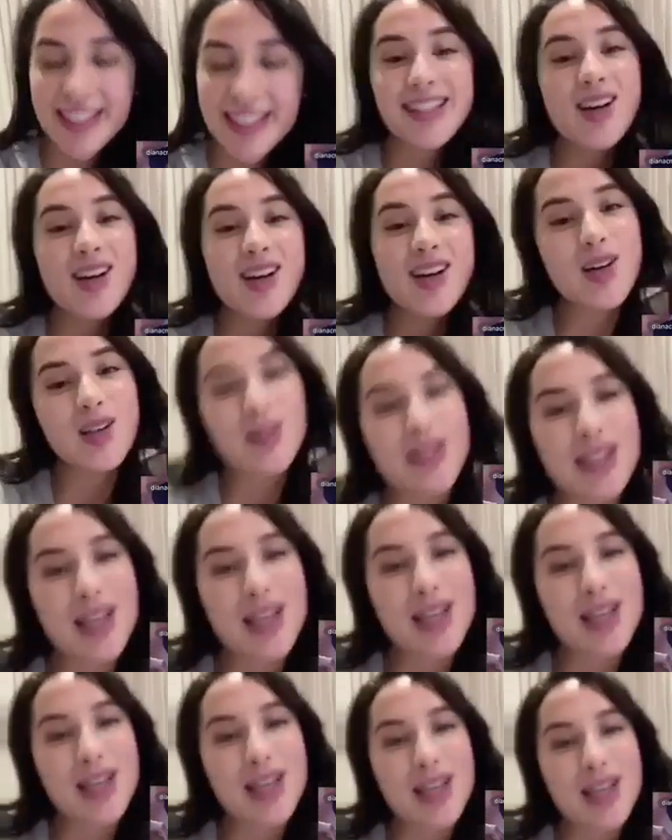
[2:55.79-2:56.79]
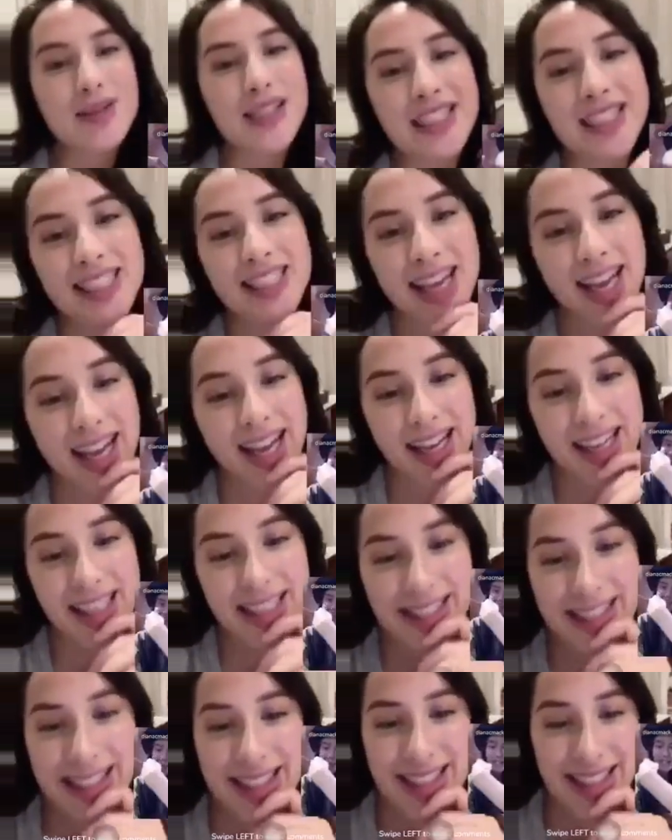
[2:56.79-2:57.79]
No, subject
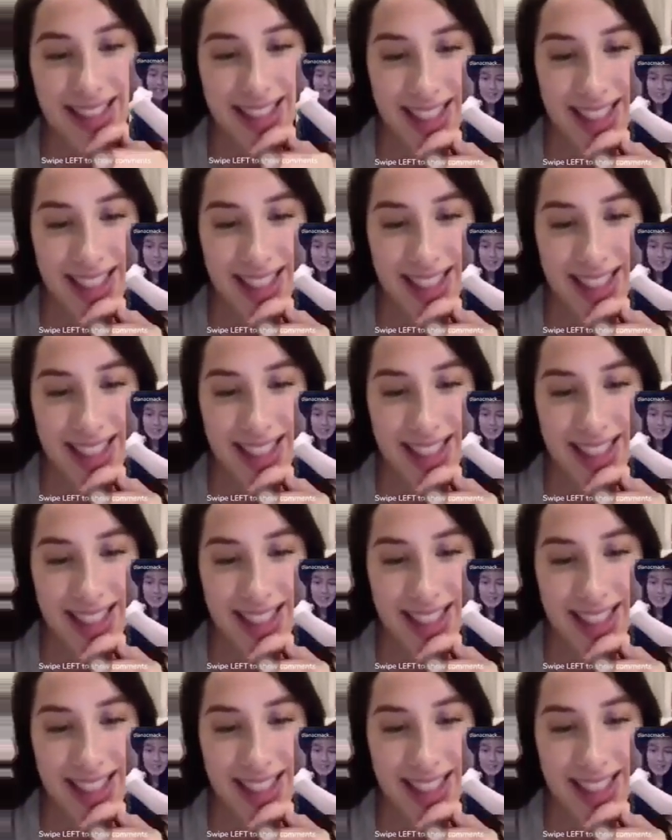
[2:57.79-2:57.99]
change.